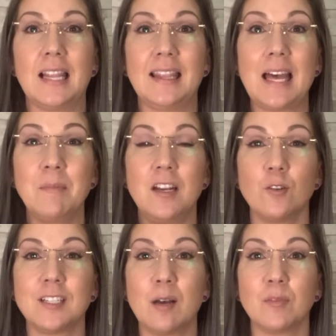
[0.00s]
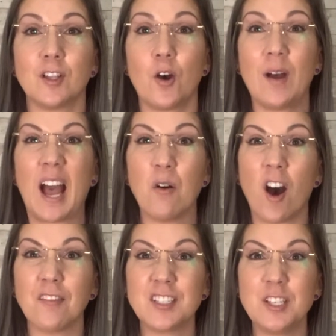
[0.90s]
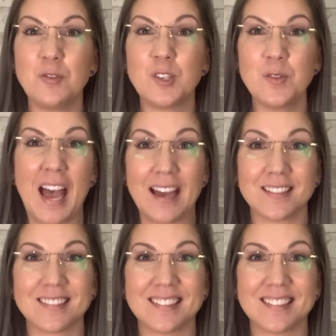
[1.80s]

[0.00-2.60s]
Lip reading: let me know down below how often you do that.